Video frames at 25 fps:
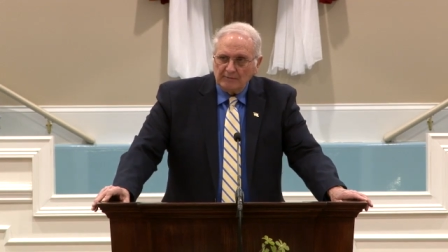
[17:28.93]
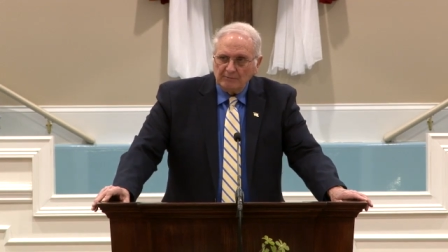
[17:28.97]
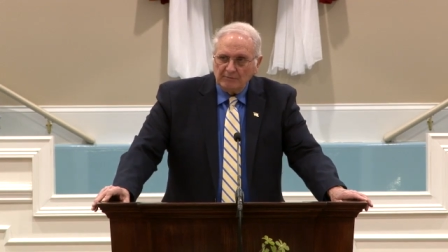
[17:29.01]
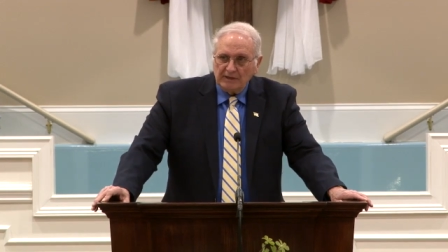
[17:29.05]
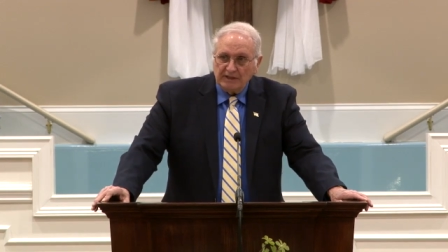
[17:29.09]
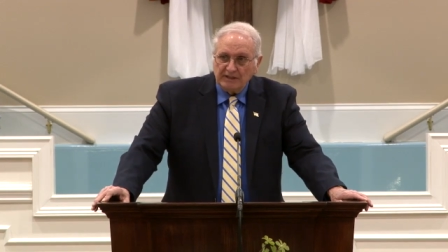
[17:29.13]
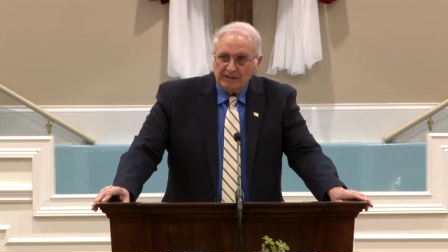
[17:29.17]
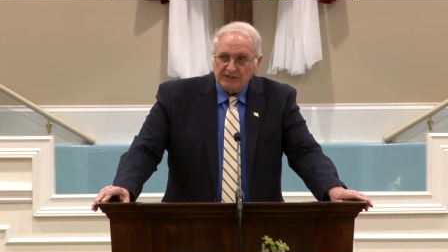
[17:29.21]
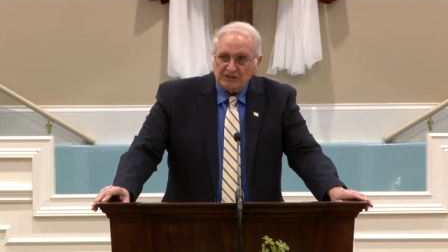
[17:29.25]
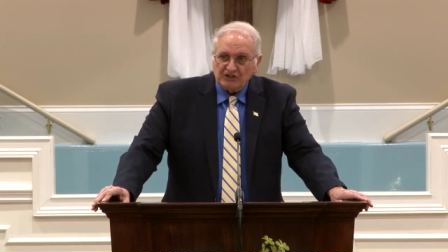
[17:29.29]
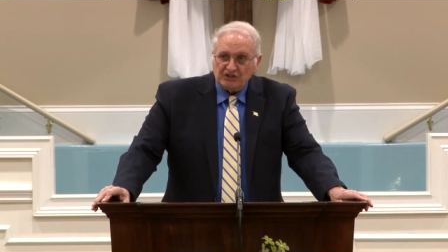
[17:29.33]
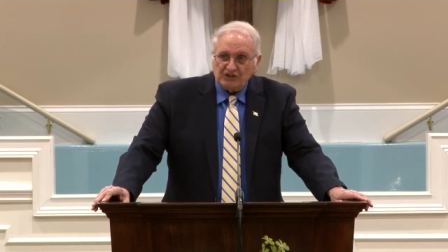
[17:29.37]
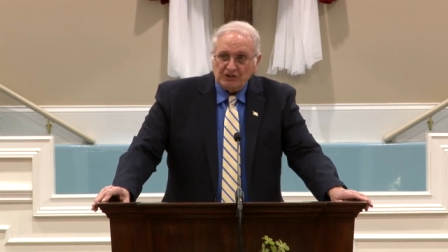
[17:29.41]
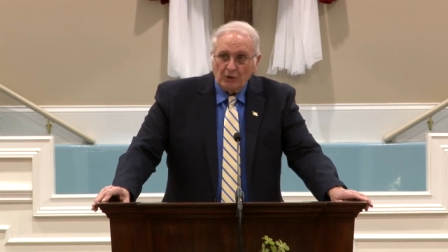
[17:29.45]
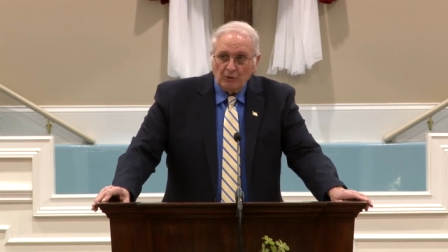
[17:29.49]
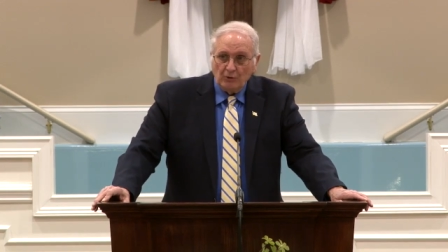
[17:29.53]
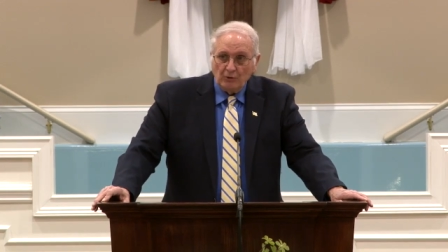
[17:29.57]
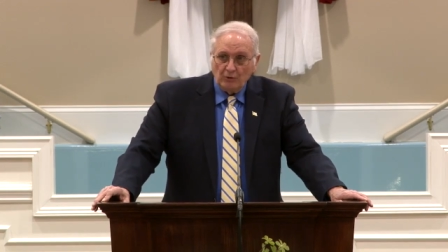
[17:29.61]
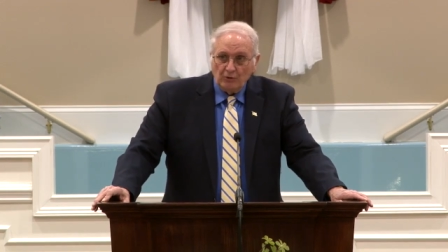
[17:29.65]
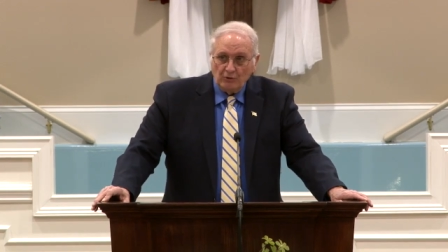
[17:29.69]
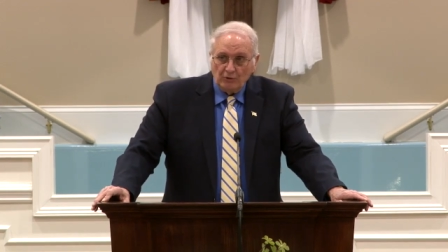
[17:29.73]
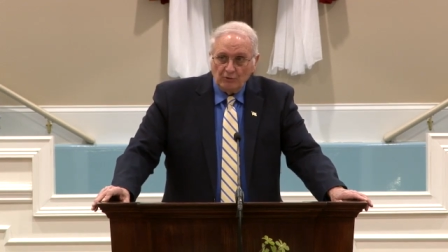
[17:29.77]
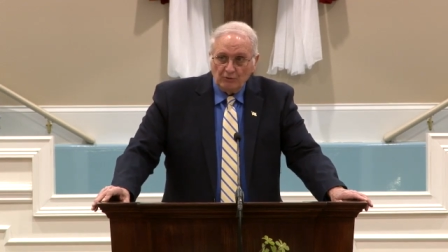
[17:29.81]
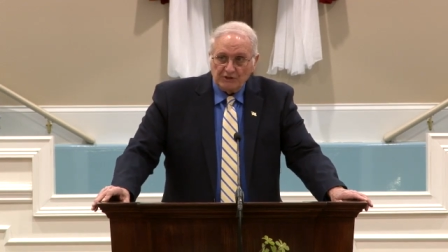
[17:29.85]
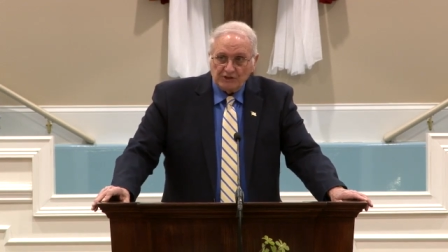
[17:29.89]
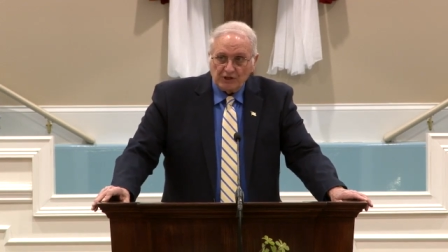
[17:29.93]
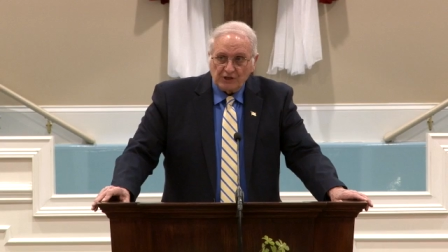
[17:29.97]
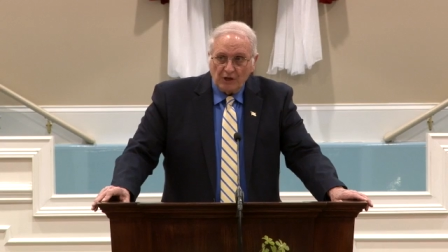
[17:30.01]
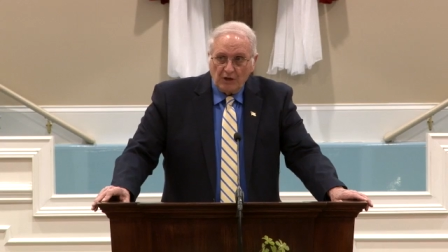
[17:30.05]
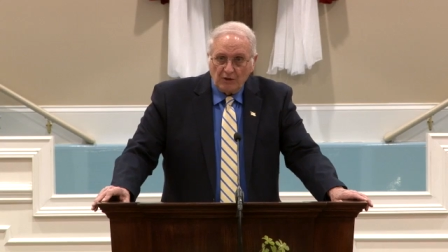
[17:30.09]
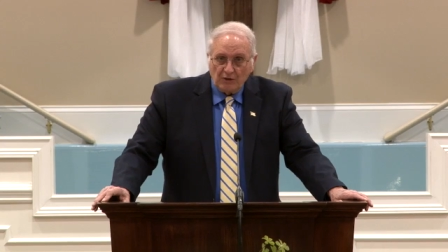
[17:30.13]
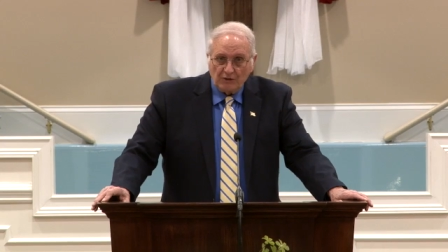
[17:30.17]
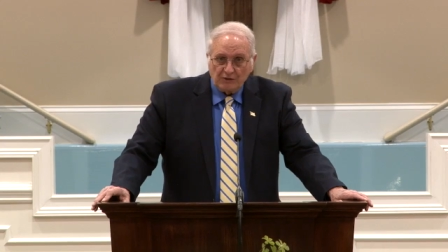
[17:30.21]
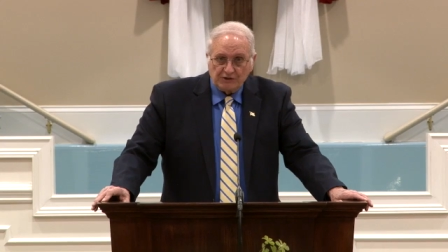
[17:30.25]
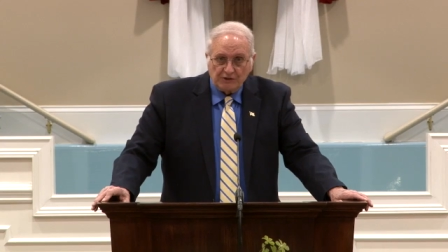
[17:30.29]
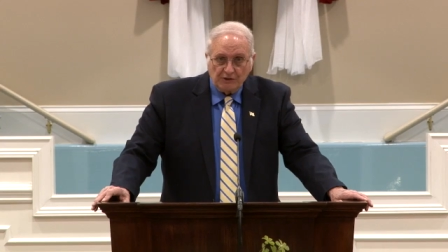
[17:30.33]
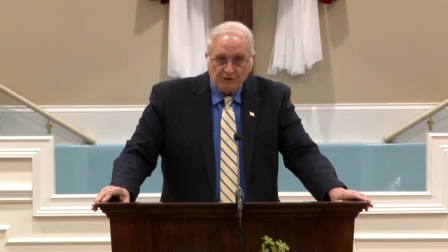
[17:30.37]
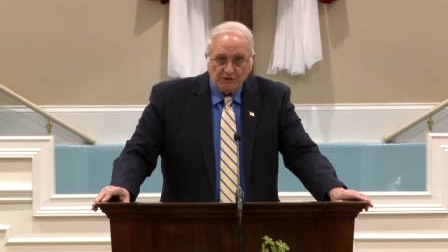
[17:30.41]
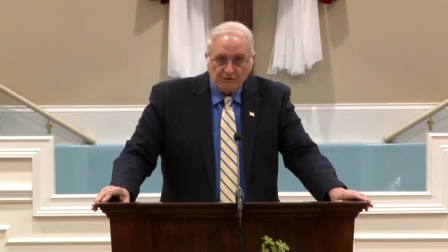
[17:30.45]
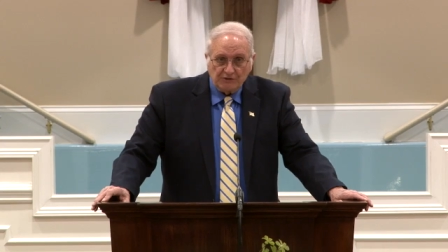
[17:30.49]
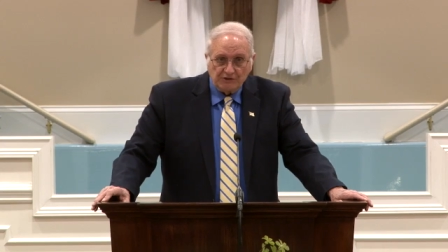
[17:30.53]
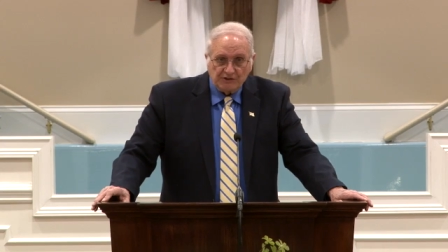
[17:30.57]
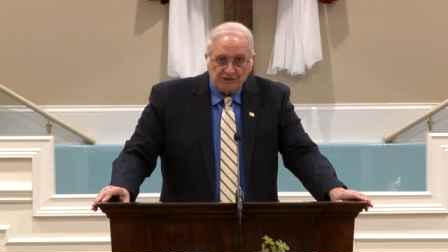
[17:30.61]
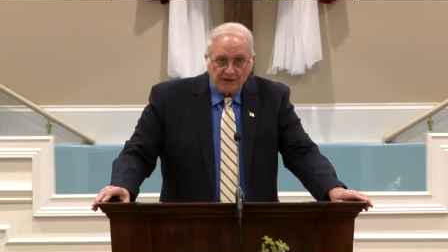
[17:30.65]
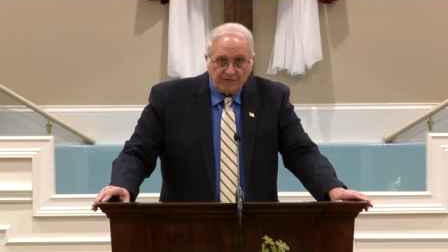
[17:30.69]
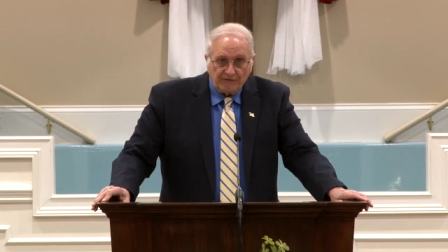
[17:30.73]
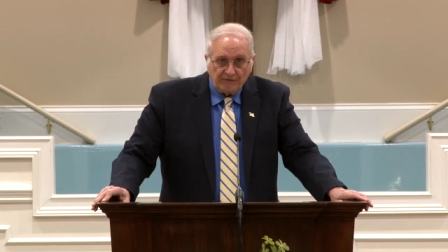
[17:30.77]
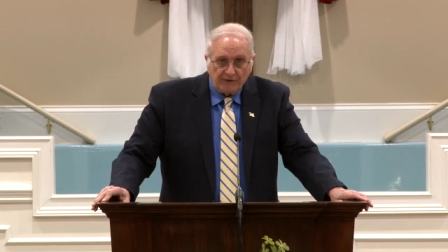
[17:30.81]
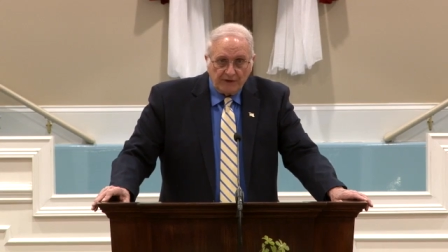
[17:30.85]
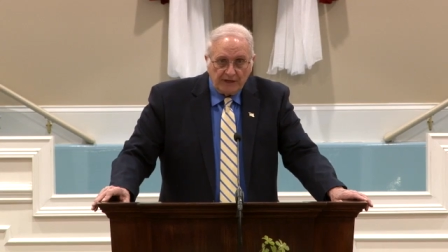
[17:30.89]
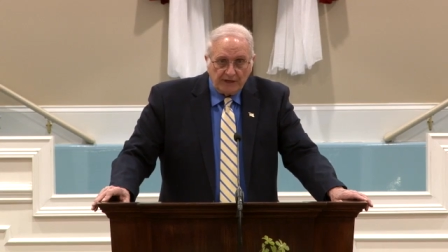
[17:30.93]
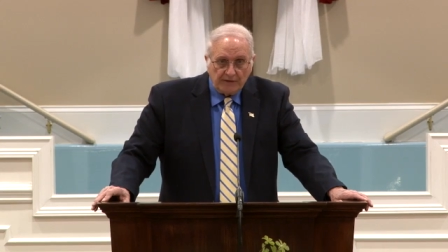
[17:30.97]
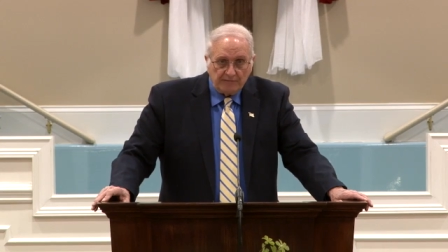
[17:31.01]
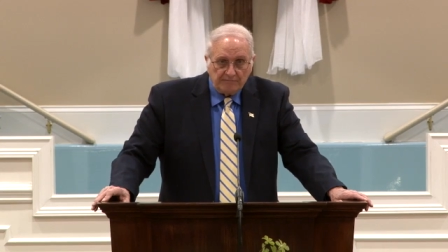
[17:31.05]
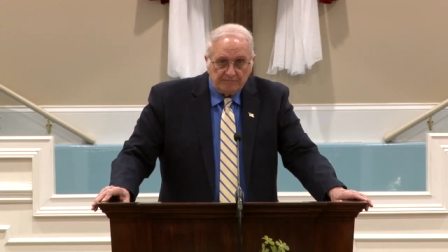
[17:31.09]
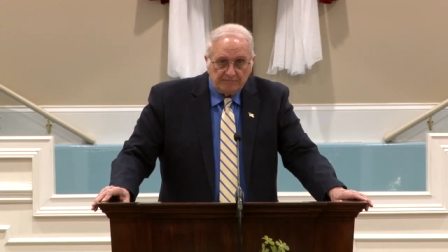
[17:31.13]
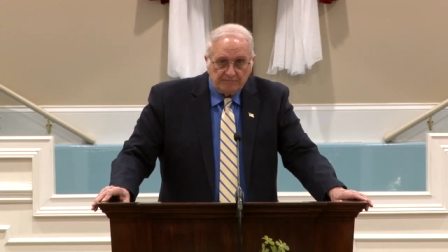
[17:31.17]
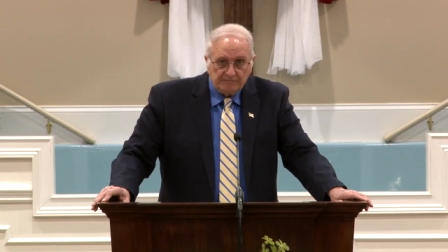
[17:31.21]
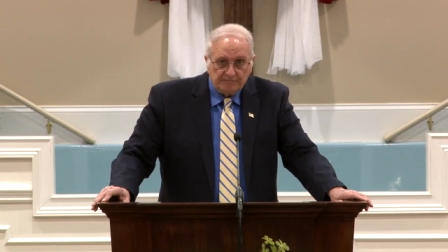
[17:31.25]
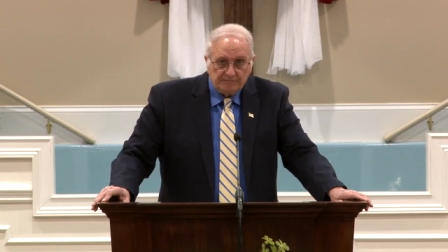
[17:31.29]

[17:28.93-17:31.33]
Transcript: But his soul was also suffering.